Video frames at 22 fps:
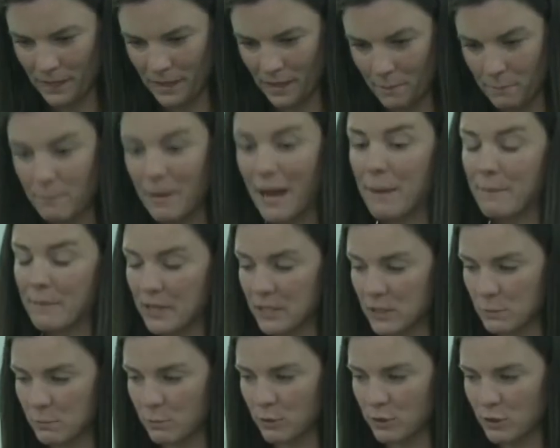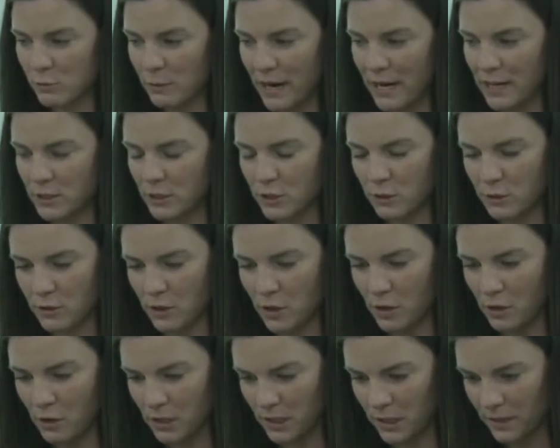Batman's Bruce Wayne. Do you know the
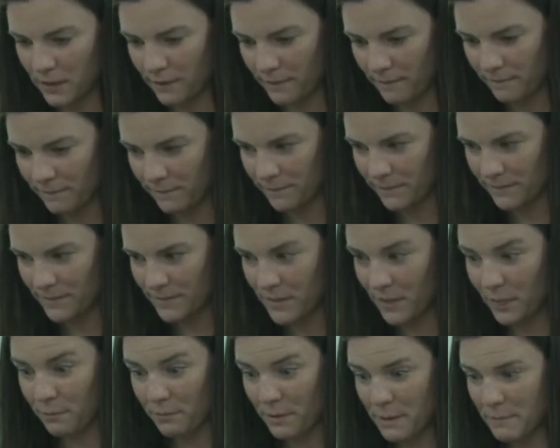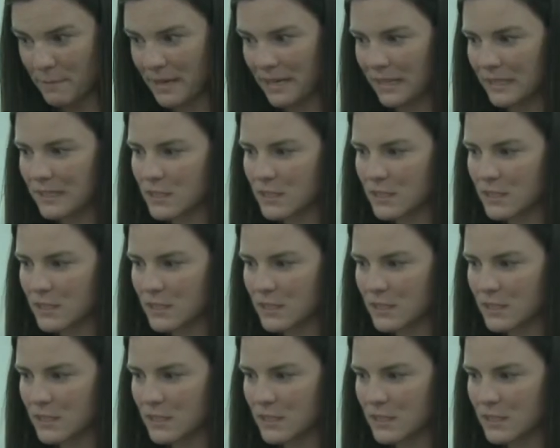Hulk? Three minutes. Three minutes.